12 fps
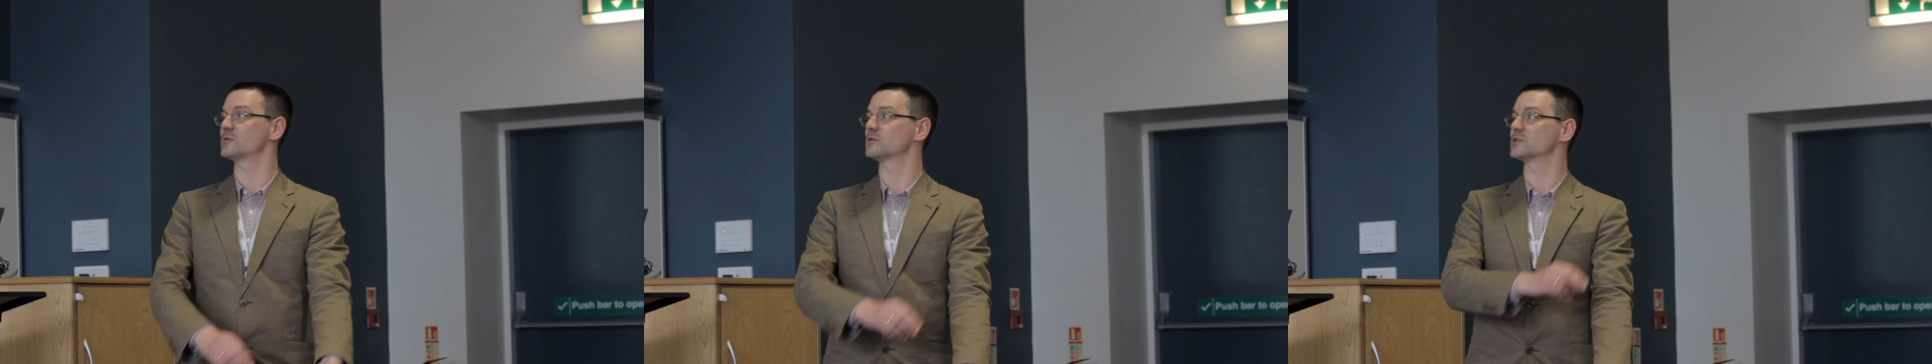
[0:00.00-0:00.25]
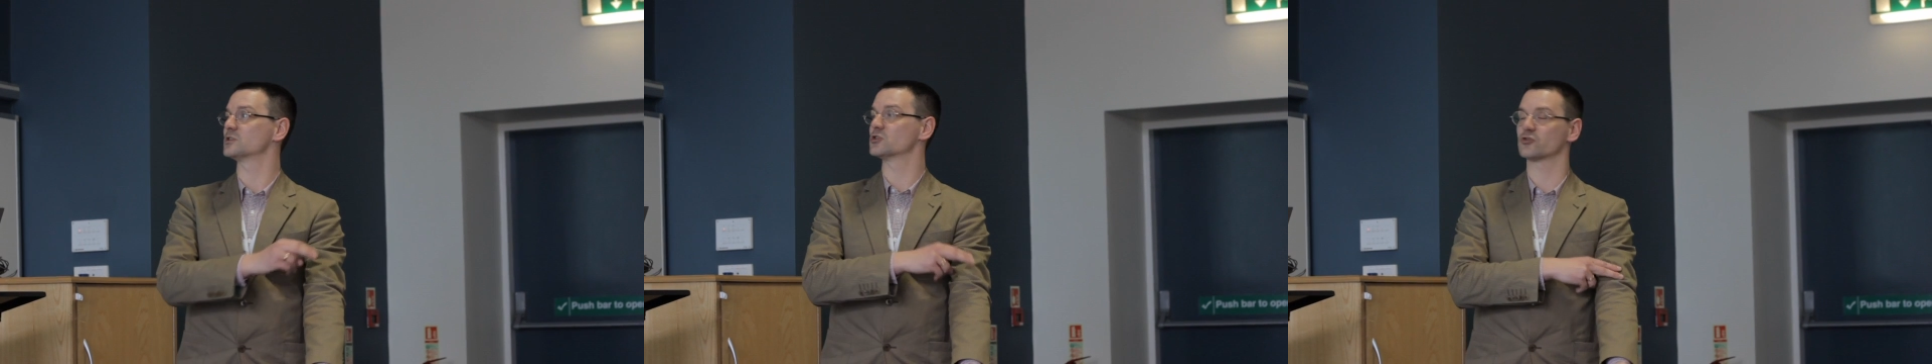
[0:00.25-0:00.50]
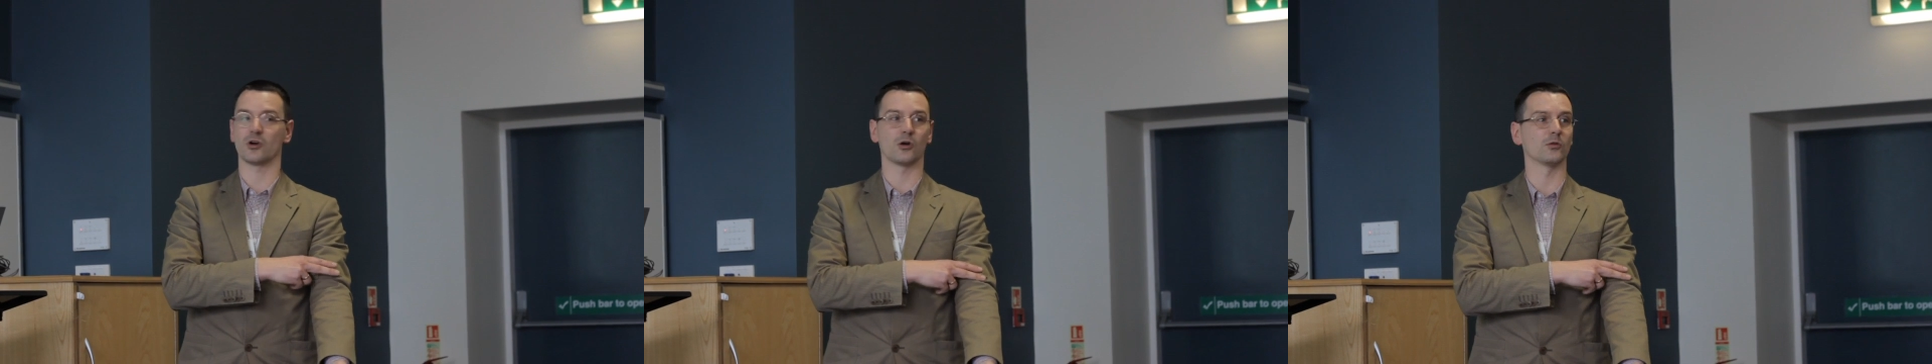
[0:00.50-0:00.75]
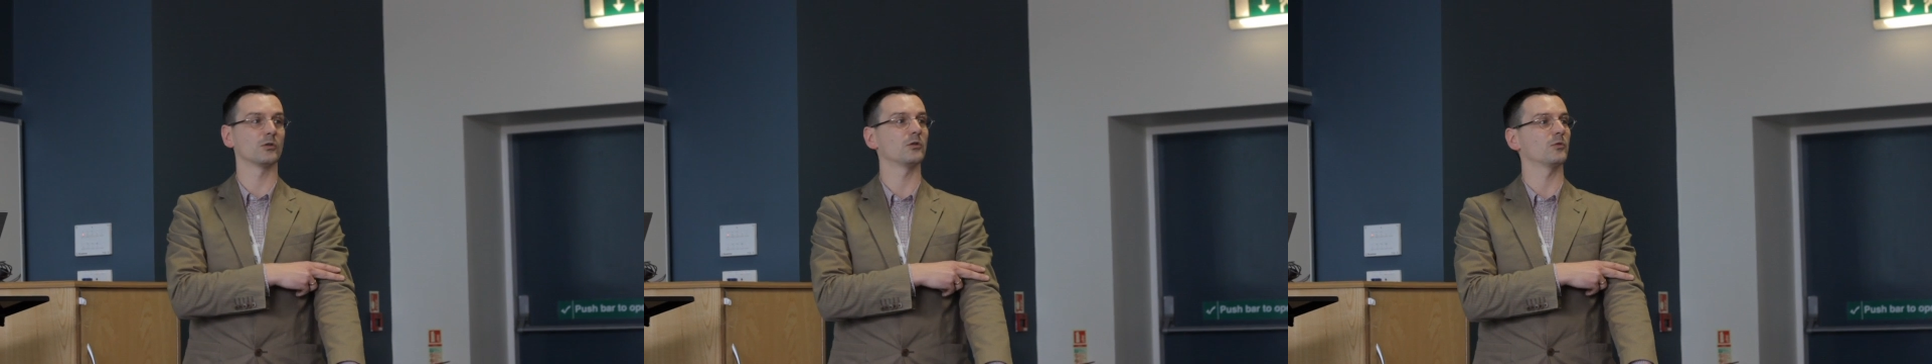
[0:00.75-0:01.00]
will
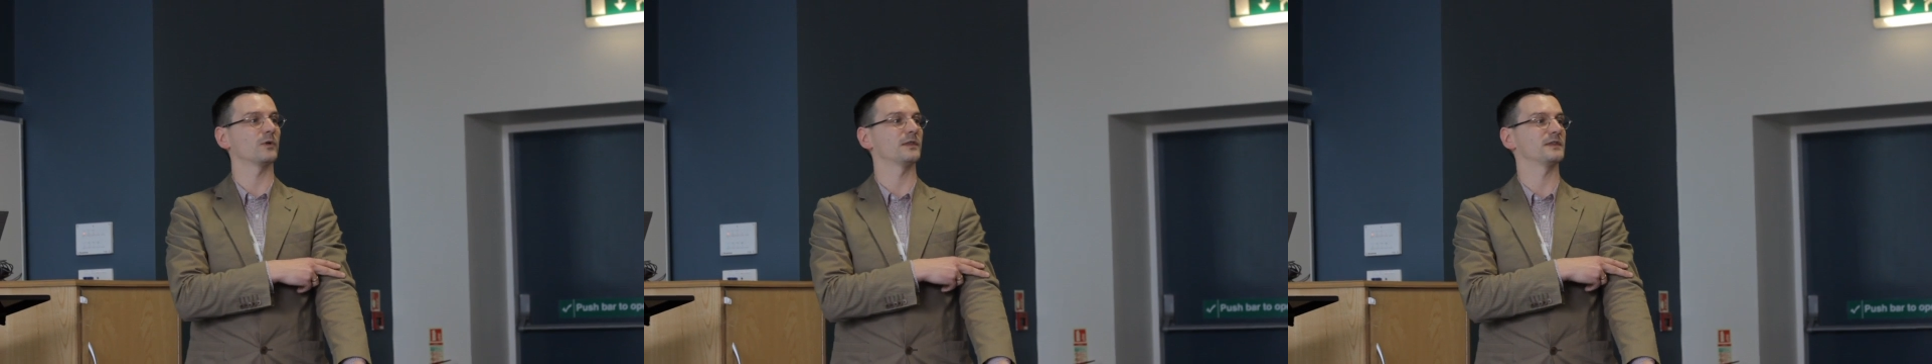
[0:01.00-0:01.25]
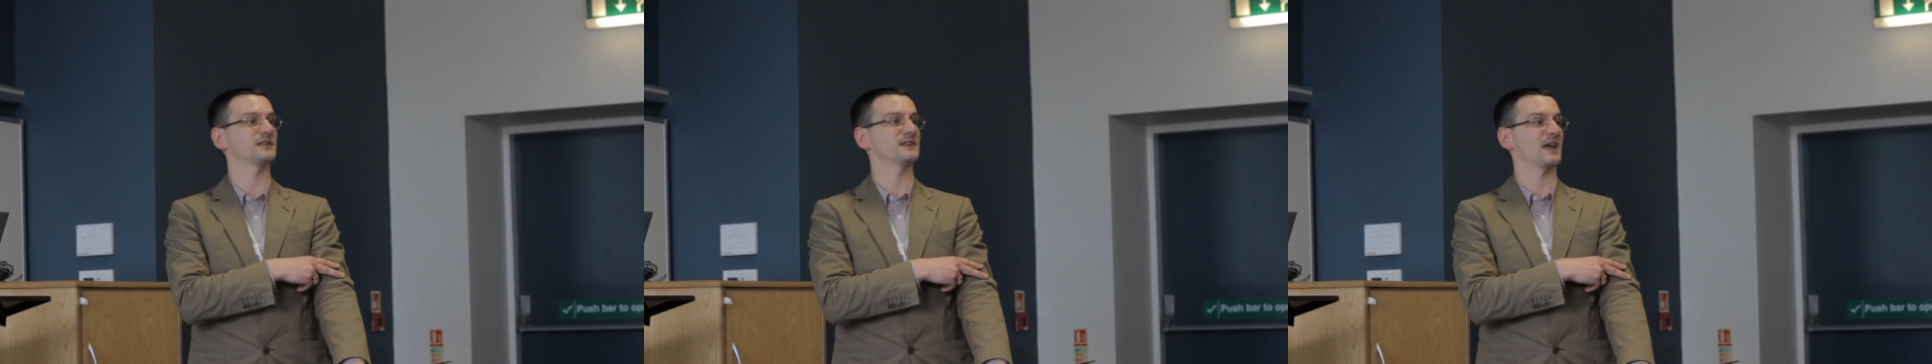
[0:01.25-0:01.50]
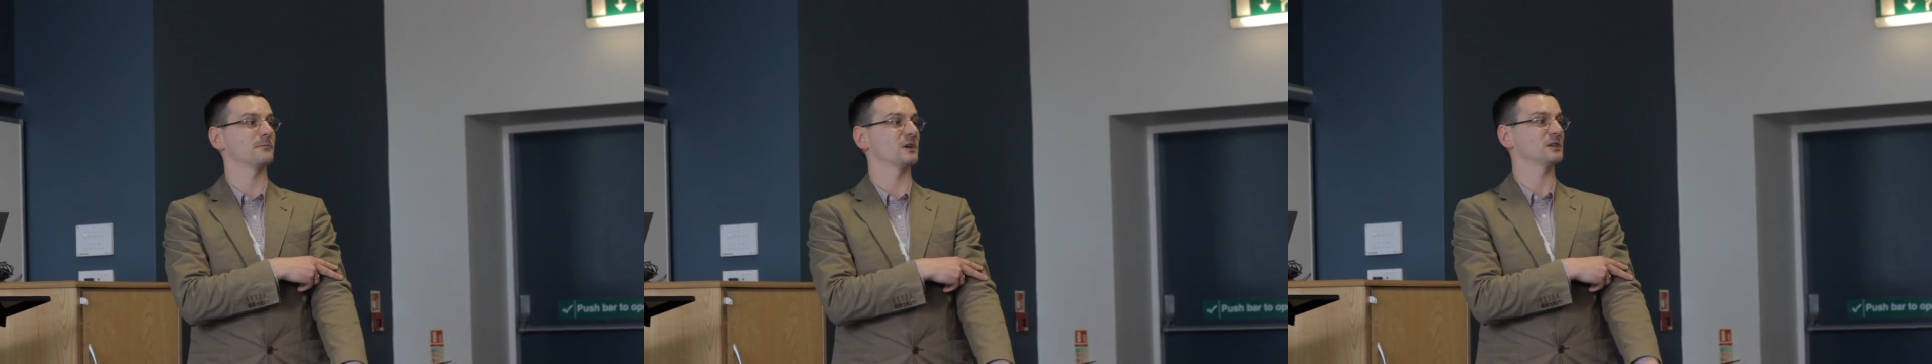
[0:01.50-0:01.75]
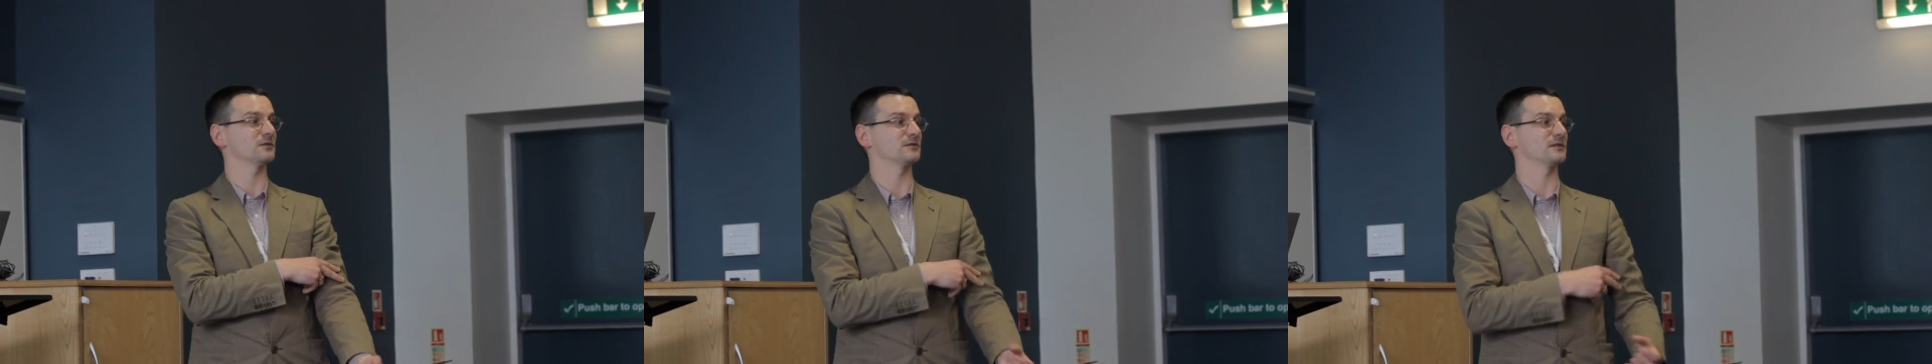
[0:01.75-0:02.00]
control with the same
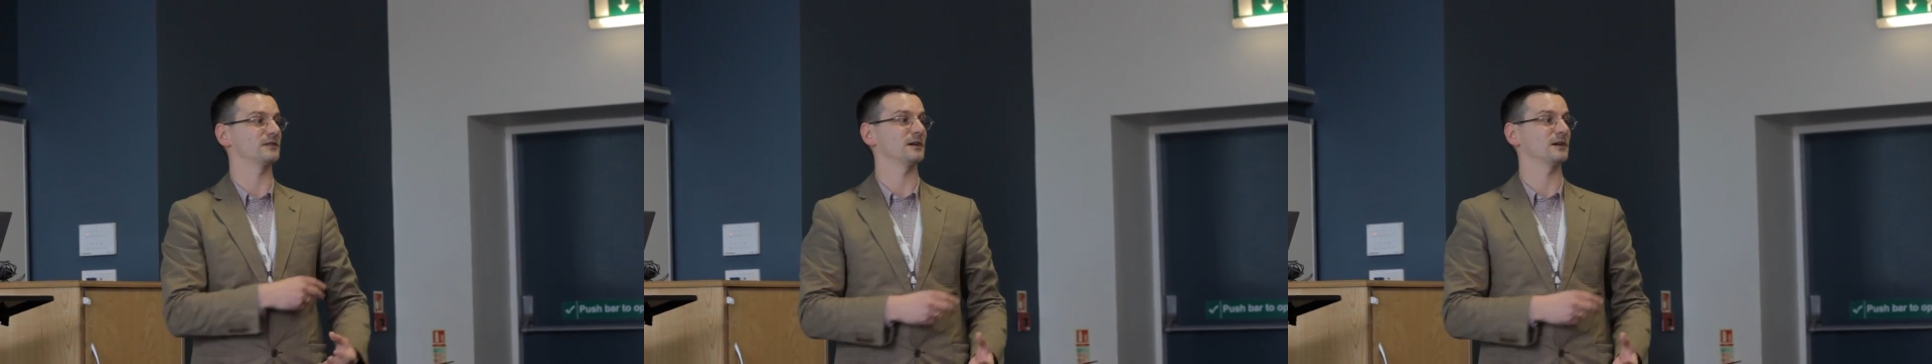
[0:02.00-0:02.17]
muscles that